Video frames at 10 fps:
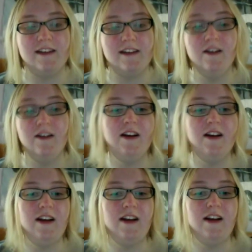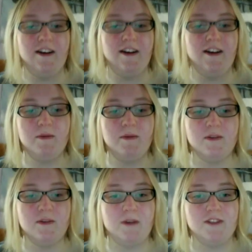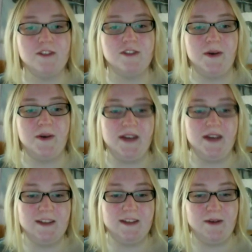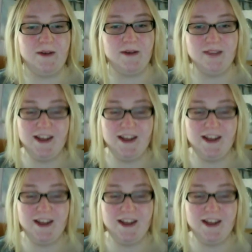So I don't know. Maybe we're both just going nuts. Who knows?